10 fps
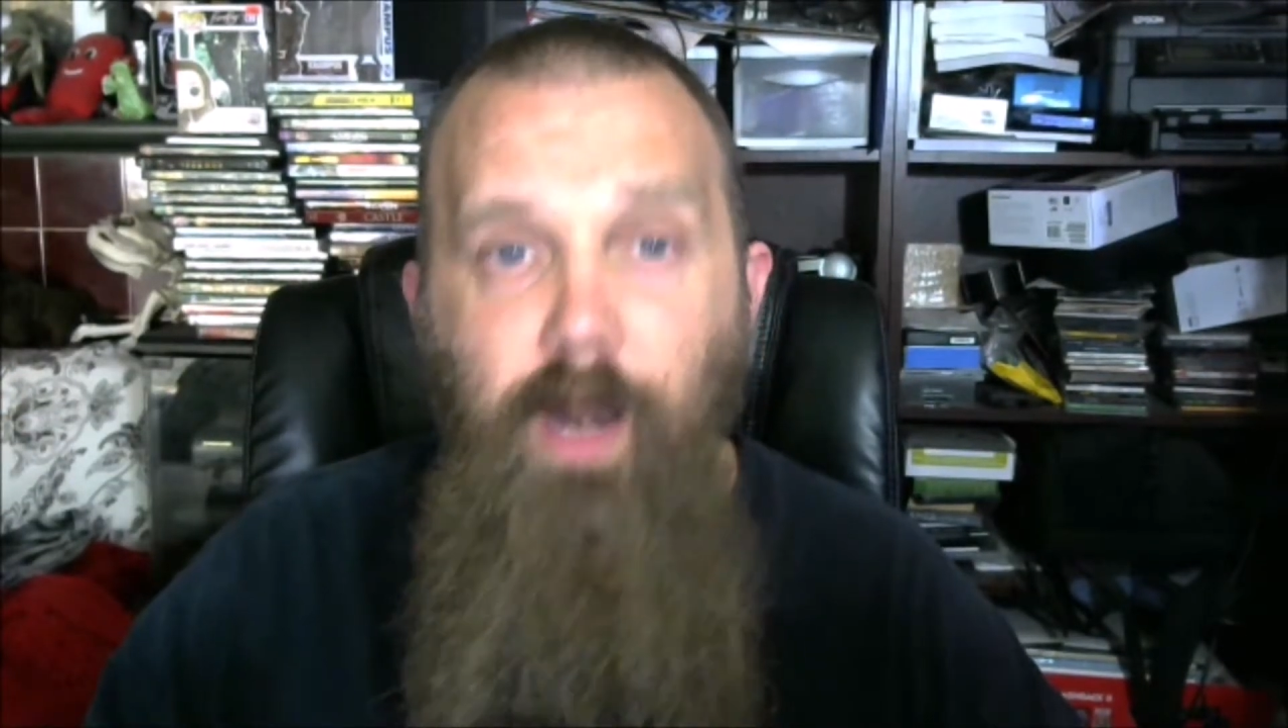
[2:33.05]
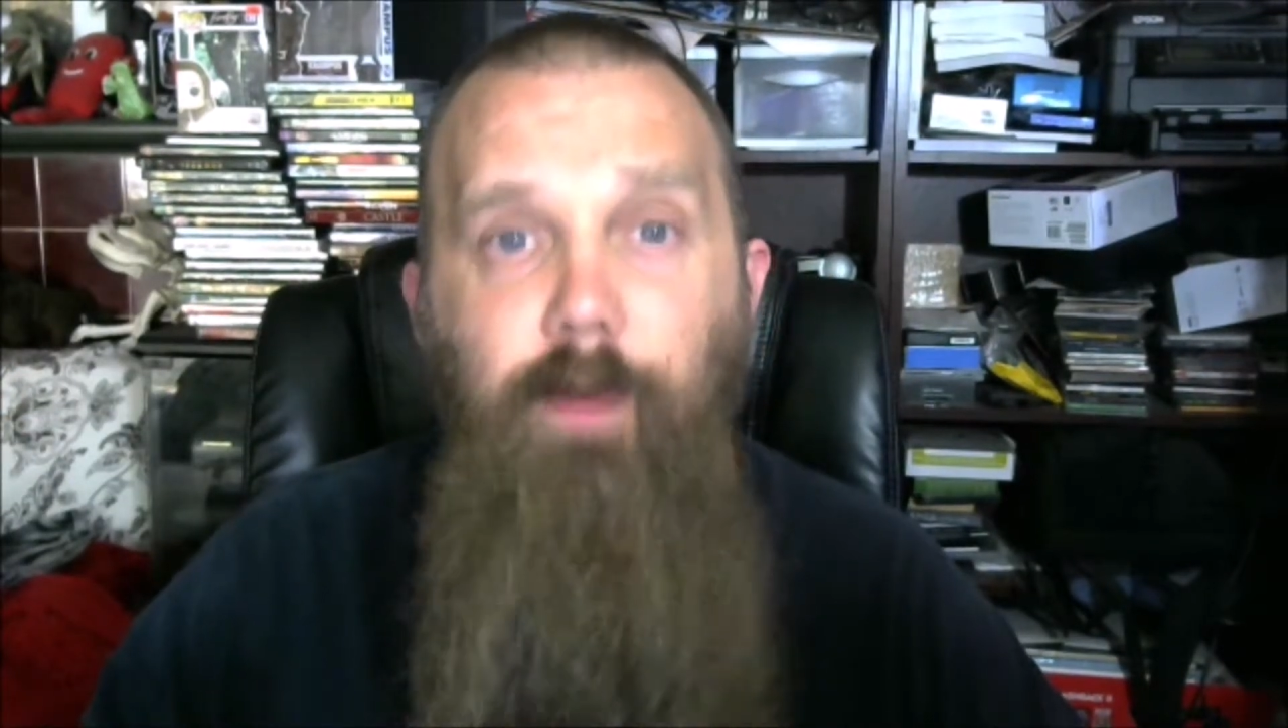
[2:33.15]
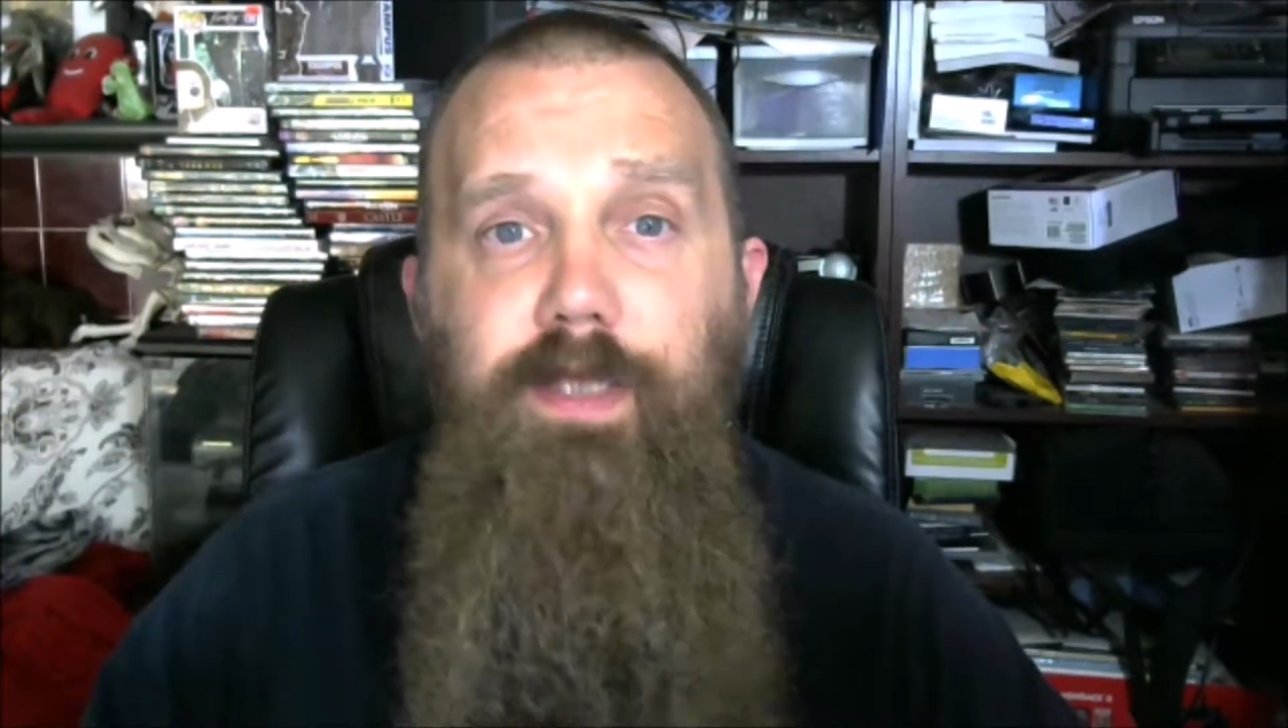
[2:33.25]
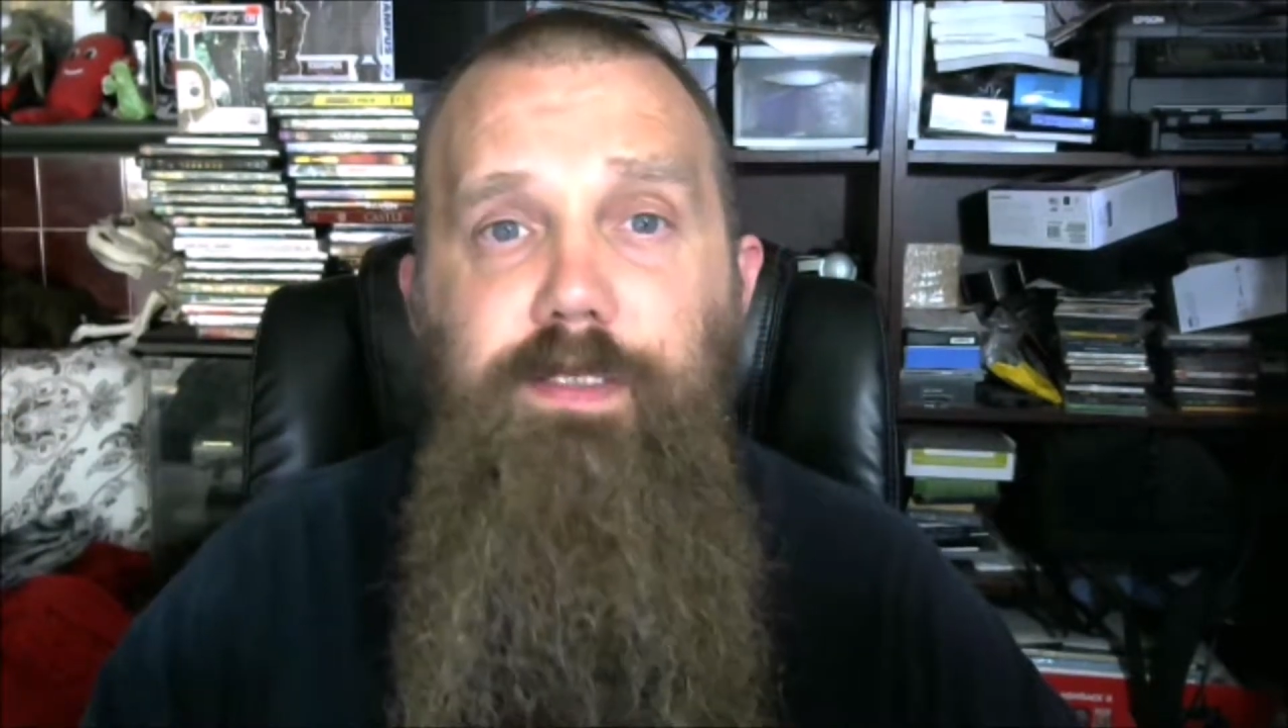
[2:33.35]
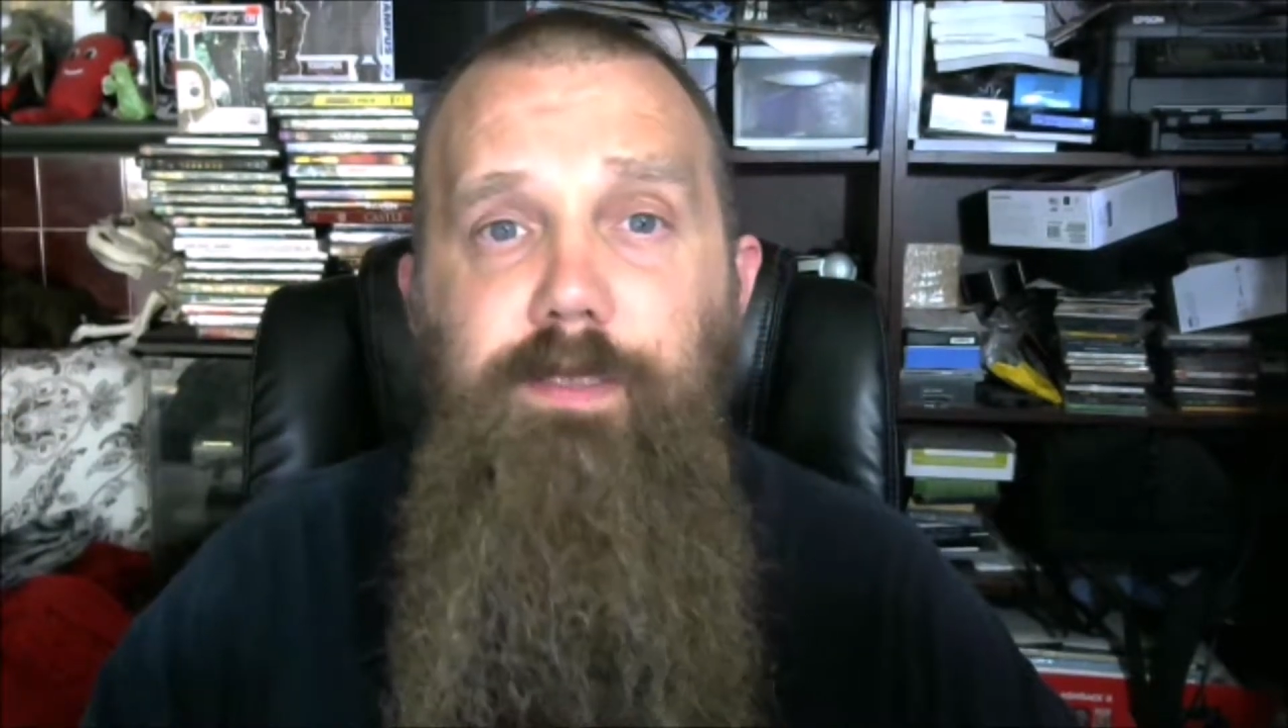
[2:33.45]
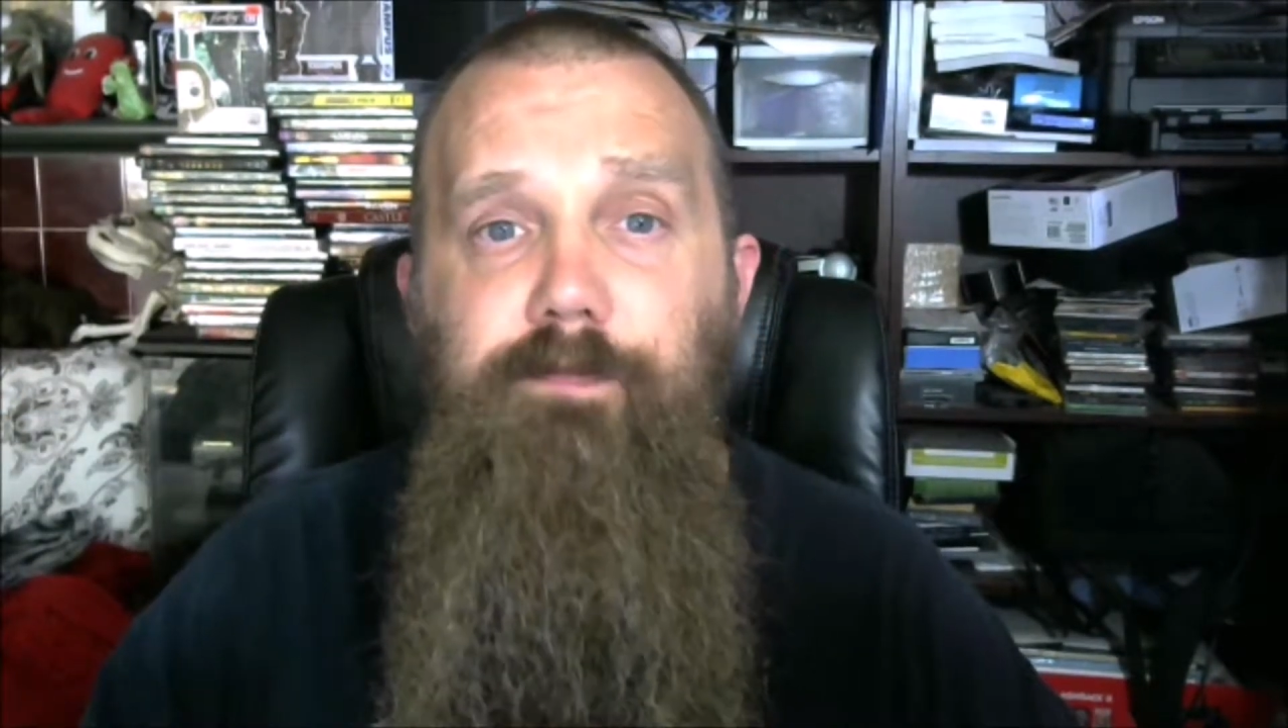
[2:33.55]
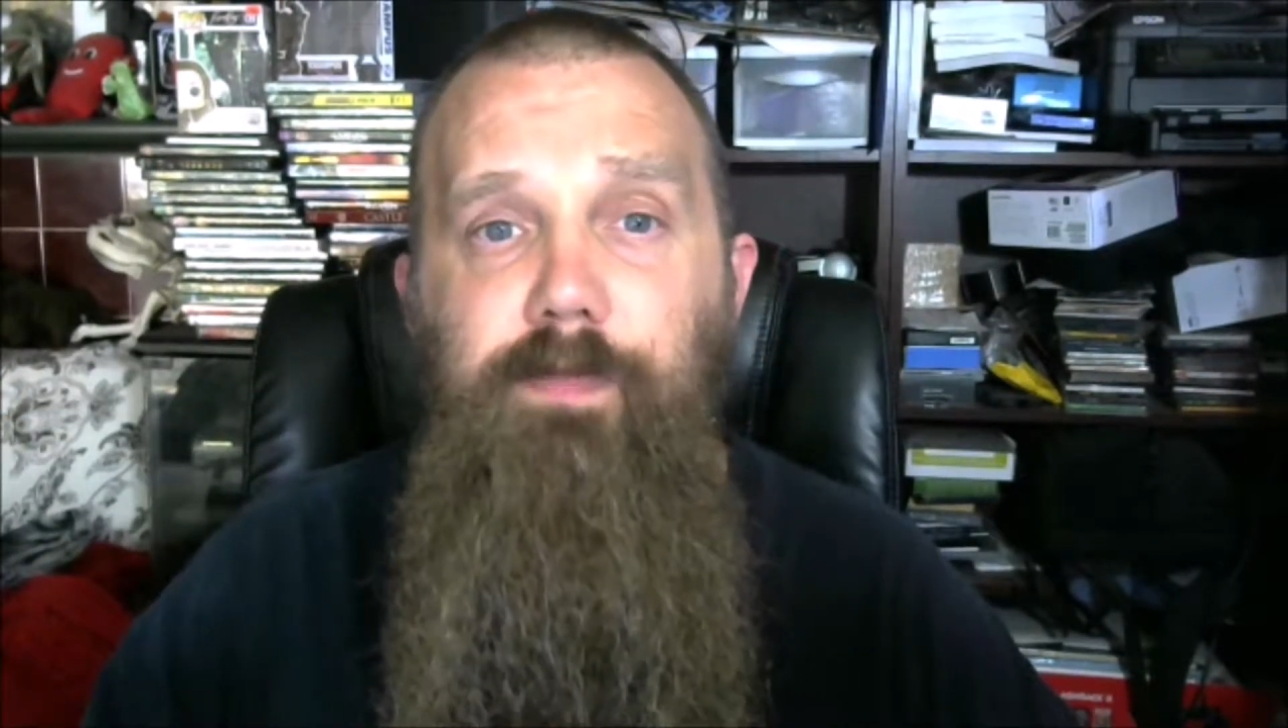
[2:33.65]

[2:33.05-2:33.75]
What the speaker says: anyways,